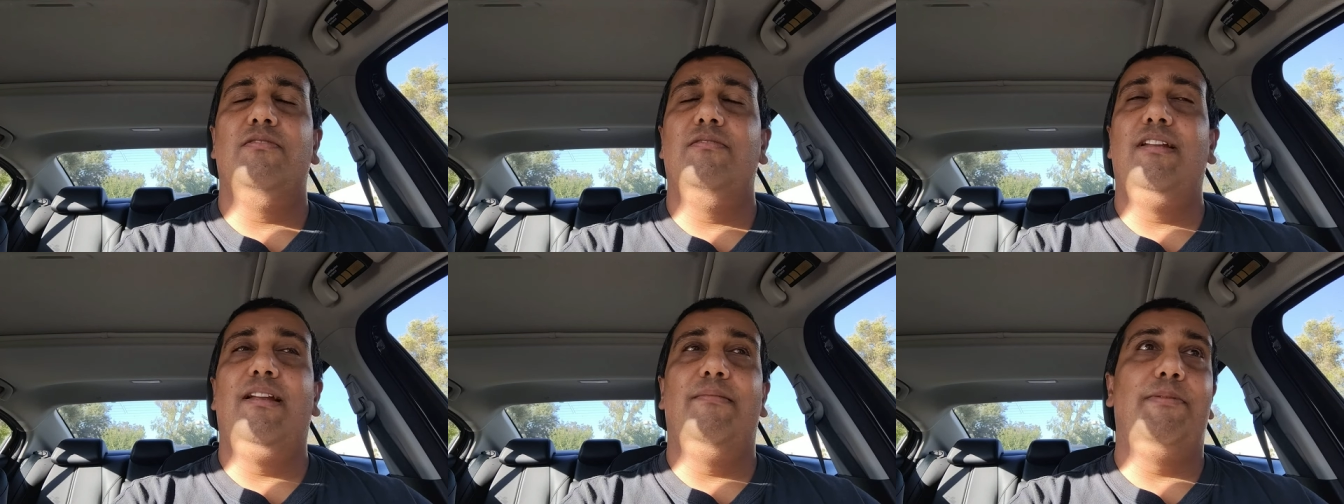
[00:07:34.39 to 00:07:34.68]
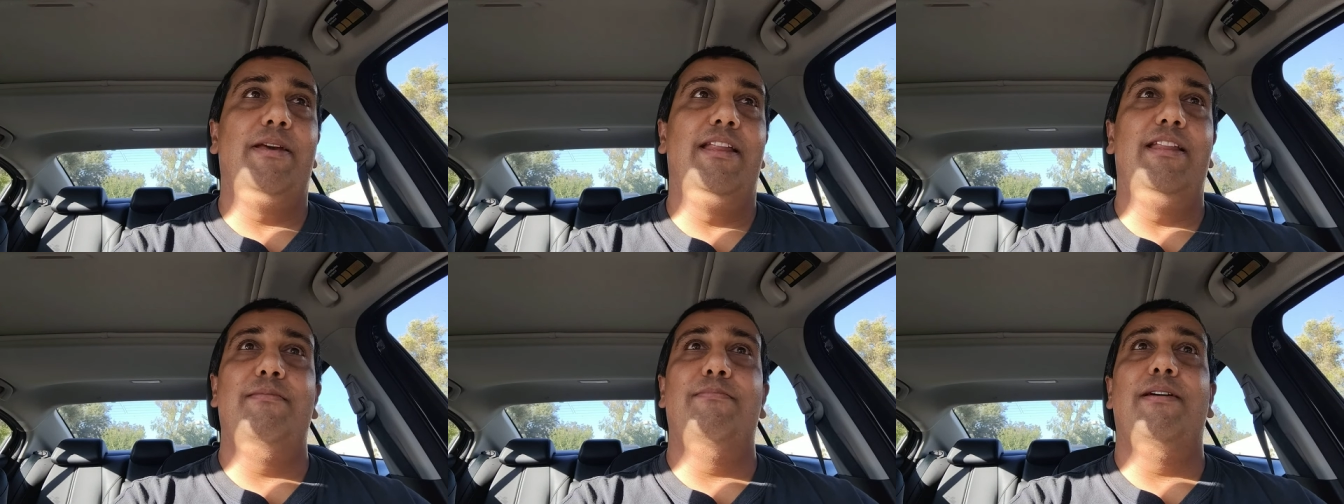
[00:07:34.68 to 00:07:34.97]

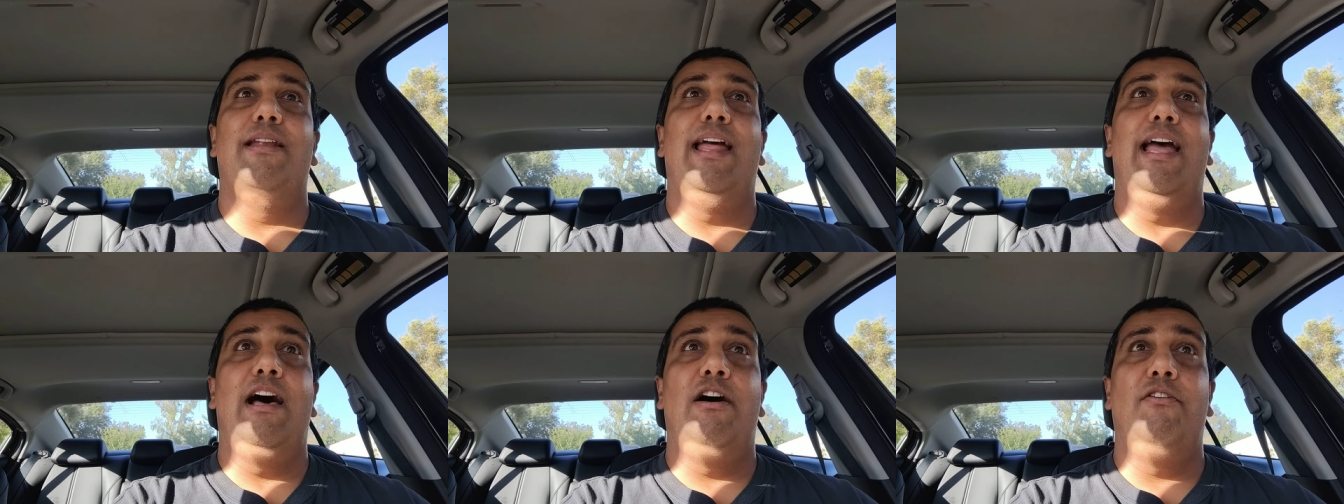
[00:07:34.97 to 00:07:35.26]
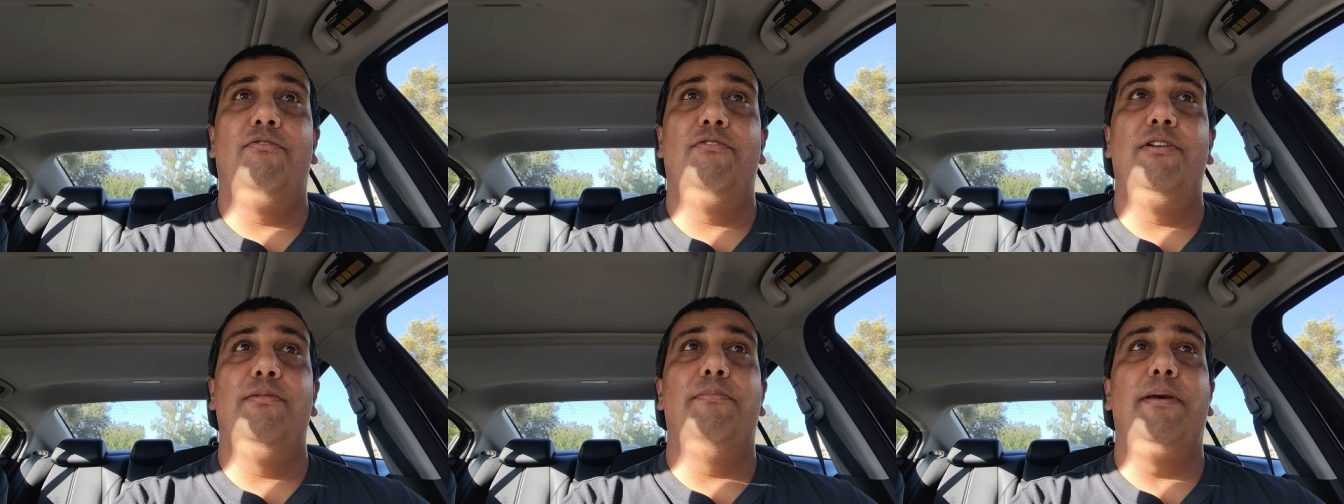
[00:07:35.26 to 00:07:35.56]
not Penny, but
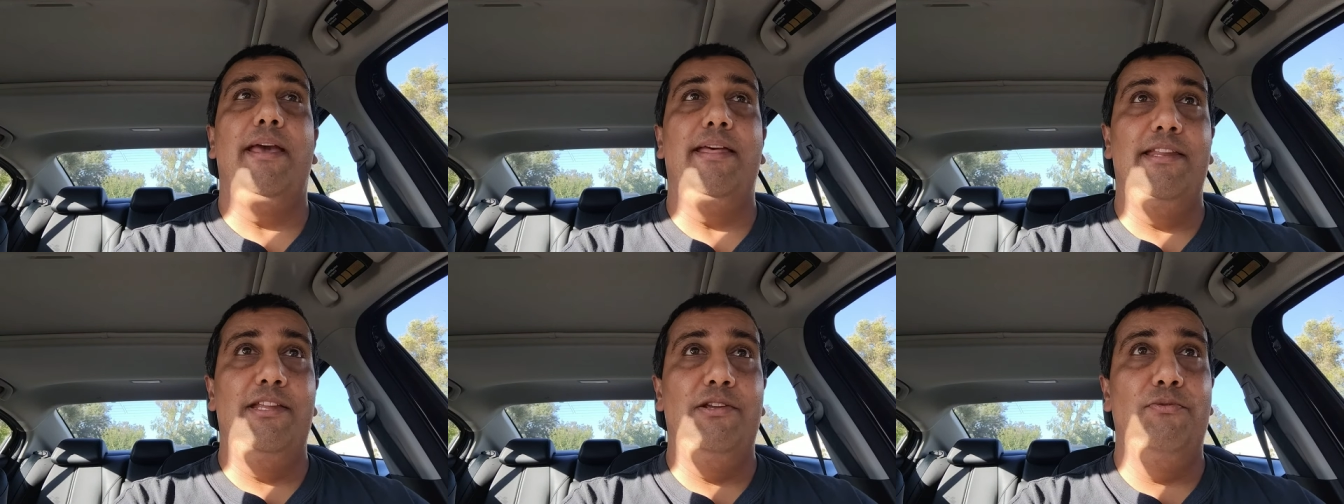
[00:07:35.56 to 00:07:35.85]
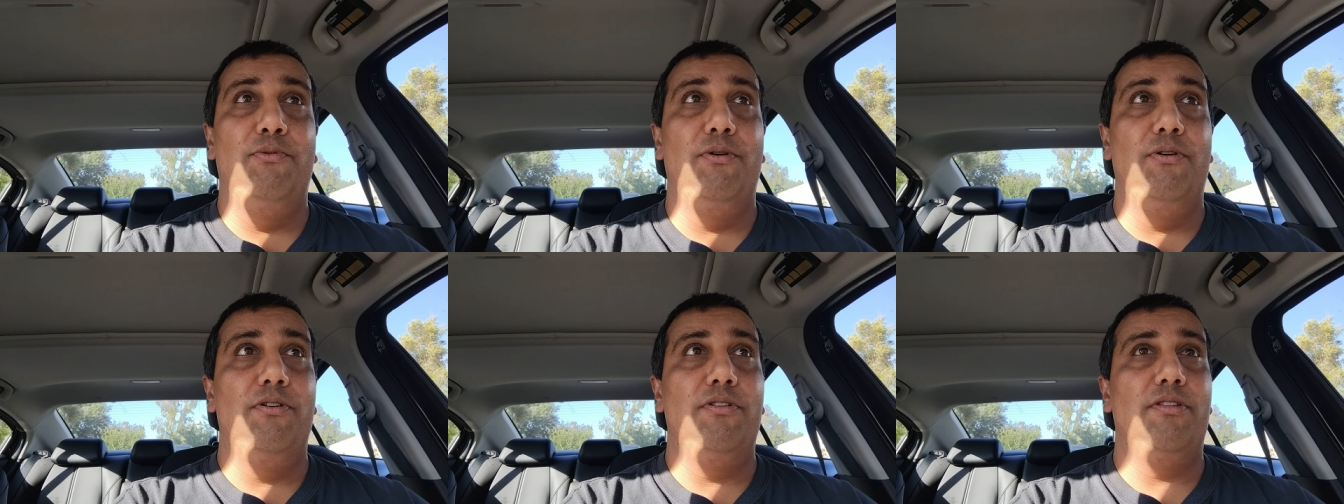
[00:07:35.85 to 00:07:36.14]
Alfred
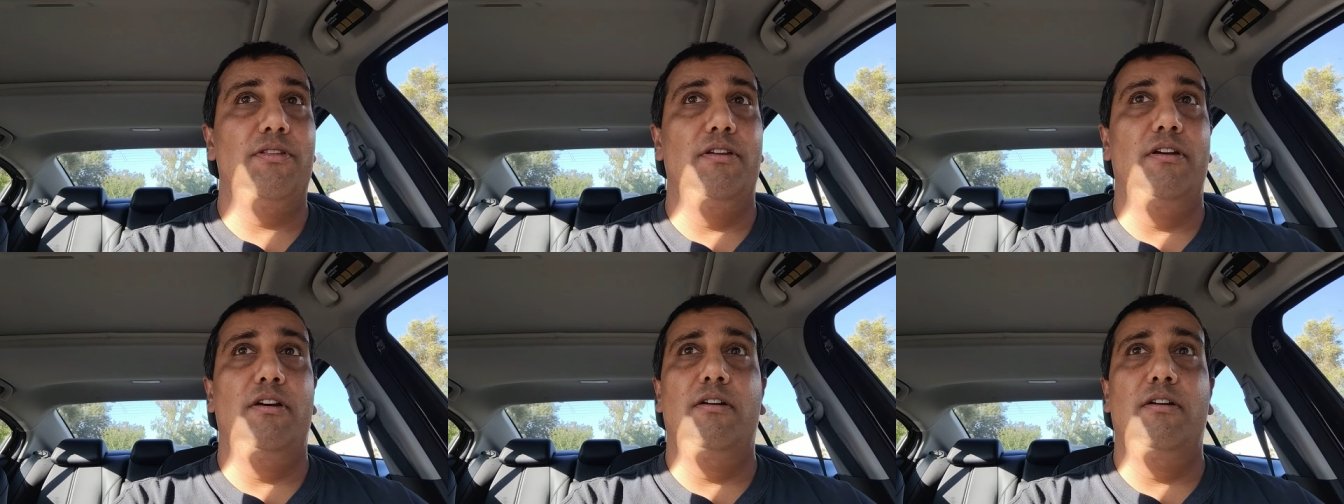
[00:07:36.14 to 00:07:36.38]
Pennyworth.